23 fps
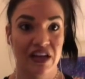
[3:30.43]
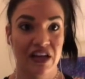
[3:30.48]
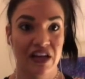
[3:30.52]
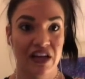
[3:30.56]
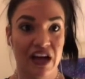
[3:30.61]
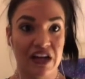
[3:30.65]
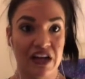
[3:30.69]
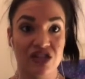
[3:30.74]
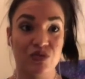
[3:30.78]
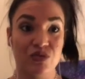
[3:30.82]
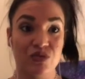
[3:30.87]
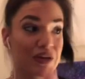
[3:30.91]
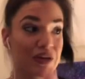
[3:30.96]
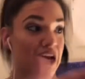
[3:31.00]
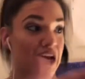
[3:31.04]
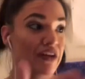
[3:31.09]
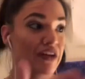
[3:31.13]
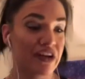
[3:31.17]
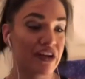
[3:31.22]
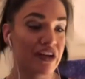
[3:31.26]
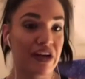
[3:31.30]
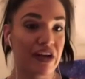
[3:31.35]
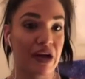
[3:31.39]
I just went
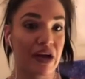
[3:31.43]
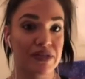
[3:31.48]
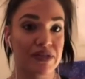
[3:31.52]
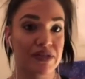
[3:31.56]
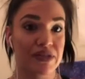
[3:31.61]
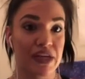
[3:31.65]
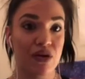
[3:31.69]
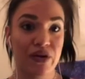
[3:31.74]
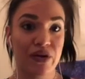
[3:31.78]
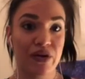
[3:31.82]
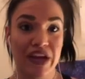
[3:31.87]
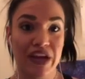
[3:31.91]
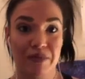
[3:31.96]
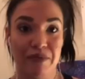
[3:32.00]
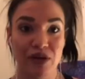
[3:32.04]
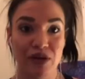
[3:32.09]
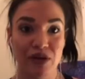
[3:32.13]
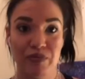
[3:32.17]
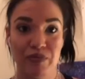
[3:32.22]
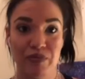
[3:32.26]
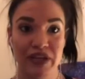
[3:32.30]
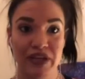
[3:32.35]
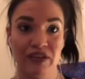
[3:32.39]
out there and I was like, okay, I'm
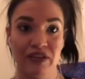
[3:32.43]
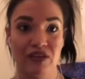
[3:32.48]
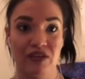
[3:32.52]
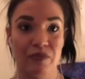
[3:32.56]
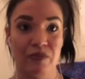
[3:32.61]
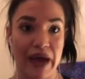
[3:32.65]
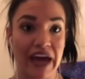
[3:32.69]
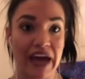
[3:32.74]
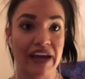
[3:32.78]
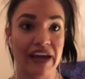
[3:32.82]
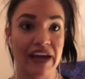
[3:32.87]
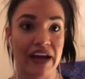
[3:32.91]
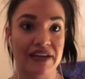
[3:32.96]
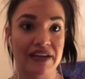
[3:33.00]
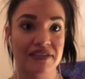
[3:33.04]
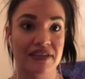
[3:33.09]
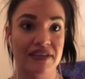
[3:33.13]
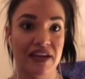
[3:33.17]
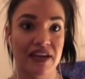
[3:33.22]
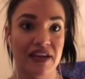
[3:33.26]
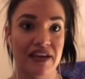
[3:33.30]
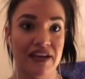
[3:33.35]
going to go be a little badass.